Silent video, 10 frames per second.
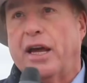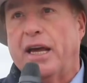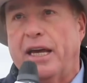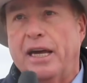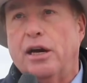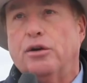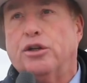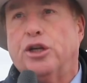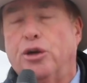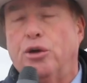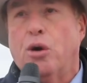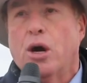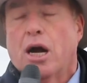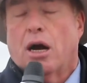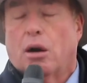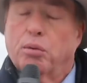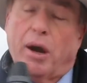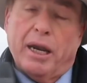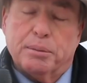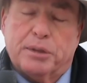they here to
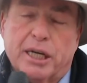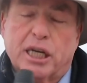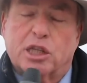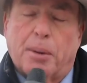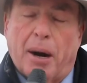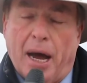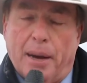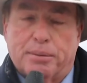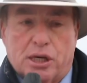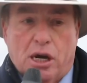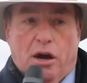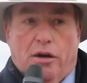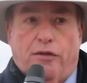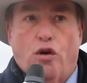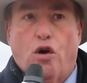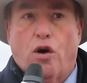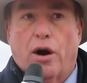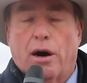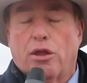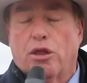write up tickets perhaps
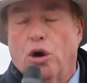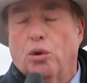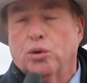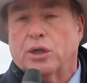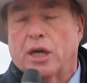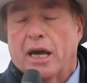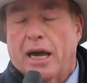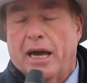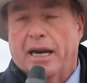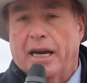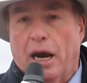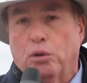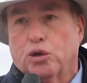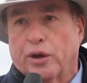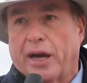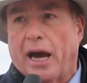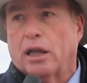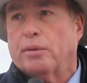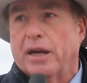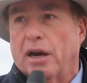for those in an outdoor
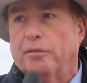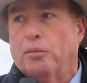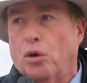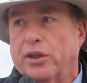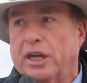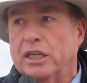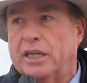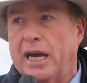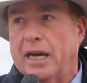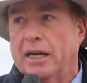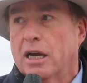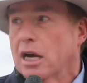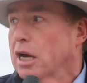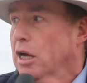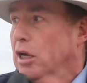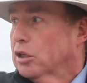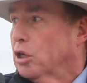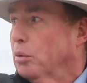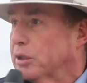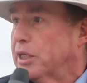gathering of more than 10?
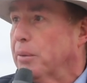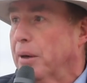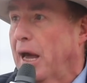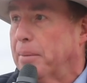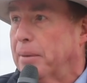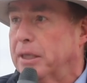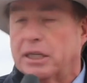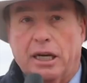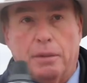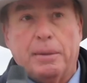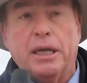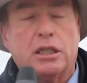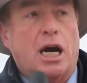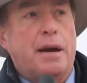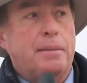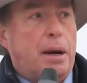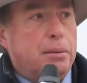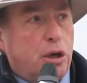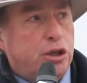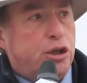So we'll see what happens. And in the meantime,
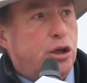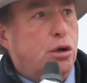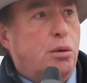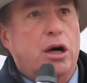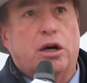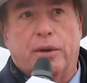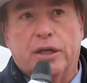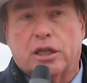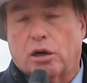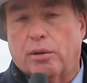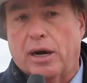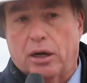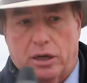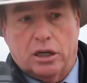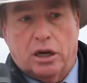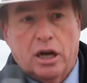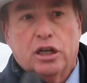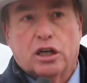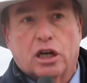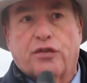I'm going to wander into the crowd and
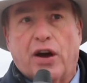just